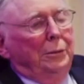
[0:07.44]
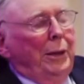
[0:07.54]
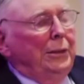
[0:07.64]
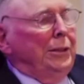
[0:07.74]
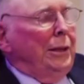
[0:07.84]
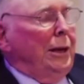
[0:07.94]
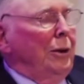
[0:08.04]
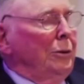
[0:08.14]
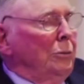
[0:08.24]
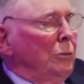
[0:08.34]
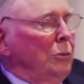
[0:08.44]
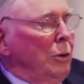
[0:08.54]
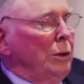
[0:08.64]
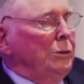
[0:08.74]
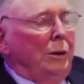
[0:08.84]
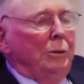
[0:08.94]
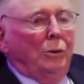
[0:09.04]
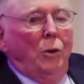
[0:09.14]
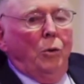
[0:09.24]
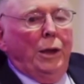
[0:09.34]
amazing how it works out
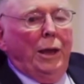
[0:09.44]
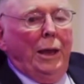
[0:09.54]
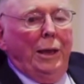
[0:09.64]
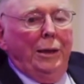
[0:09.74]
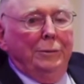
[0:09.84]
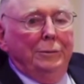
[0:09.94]
okay.